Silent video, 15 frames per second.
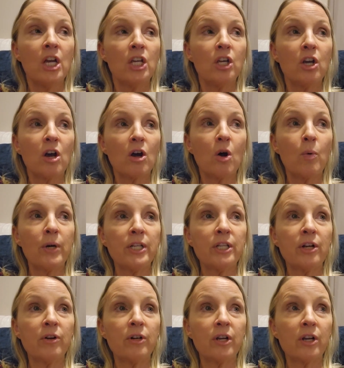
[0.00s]
You're going to go in
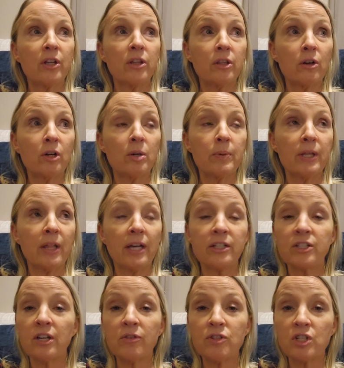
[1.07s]
there and they're going to be like,
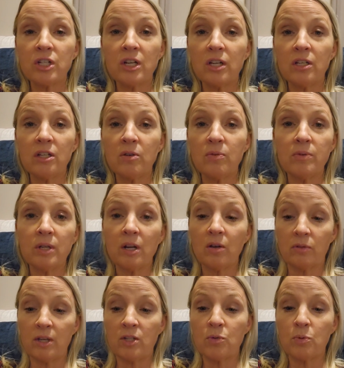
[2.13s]
tough shit. You, you know,
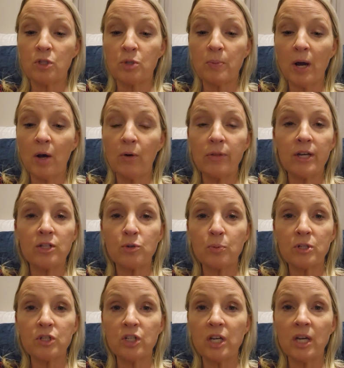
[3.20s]
that's what you bought. That's
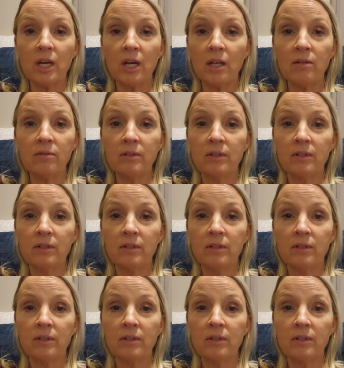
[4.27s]
what you get